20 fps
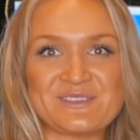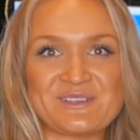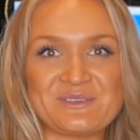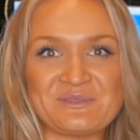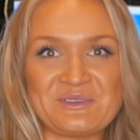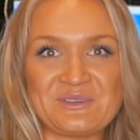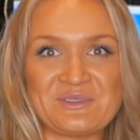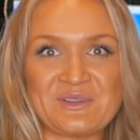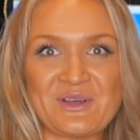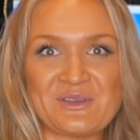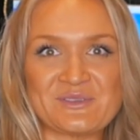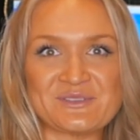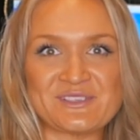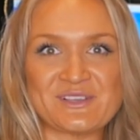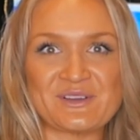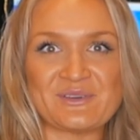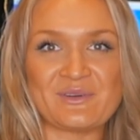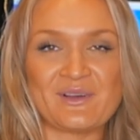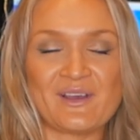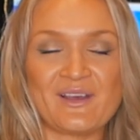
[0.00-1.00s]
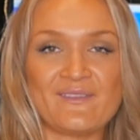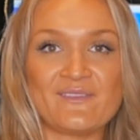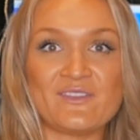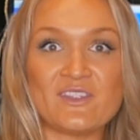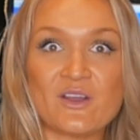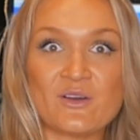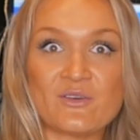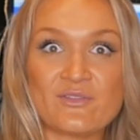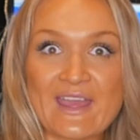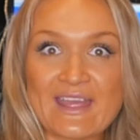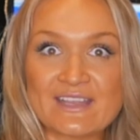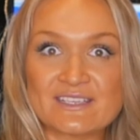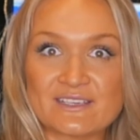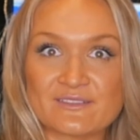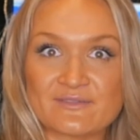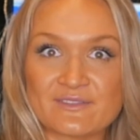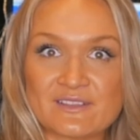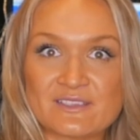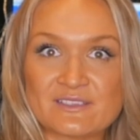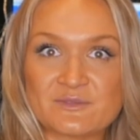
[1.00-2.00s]
So you'll also know that
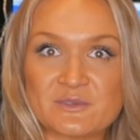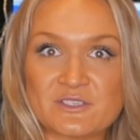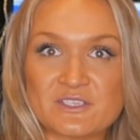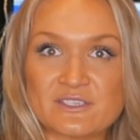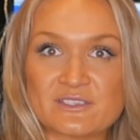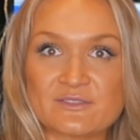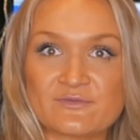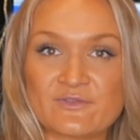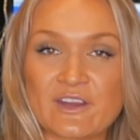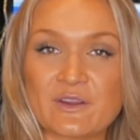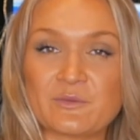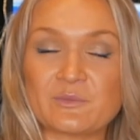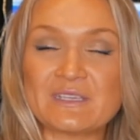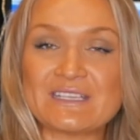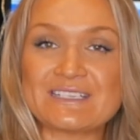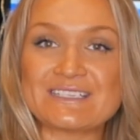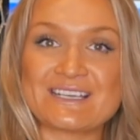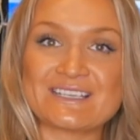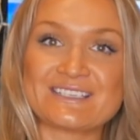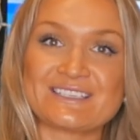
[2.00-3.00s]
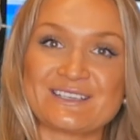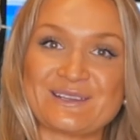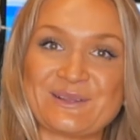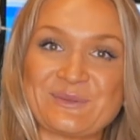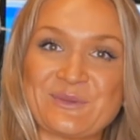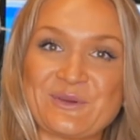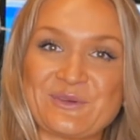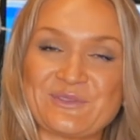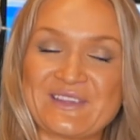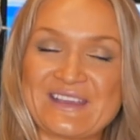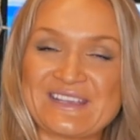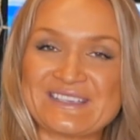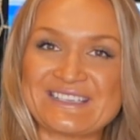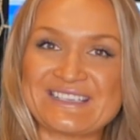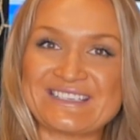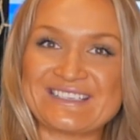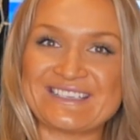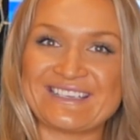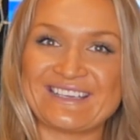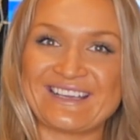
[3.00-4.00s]
difference, which is frequently tested on both
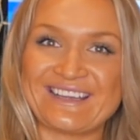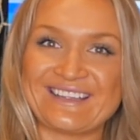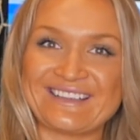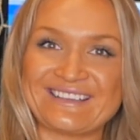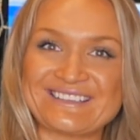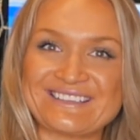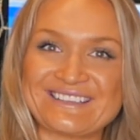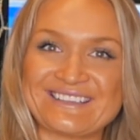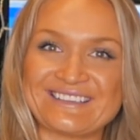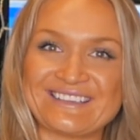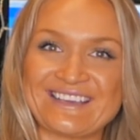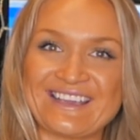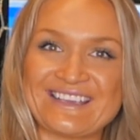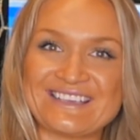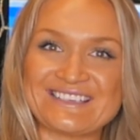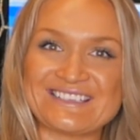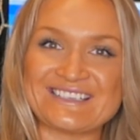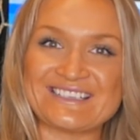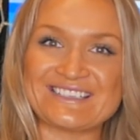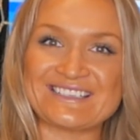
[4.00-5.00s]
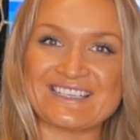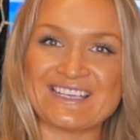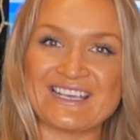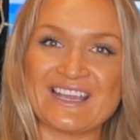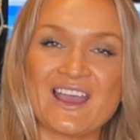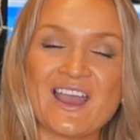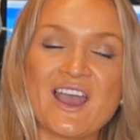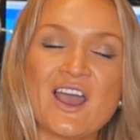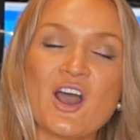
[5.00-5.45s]
SAT and the ACT.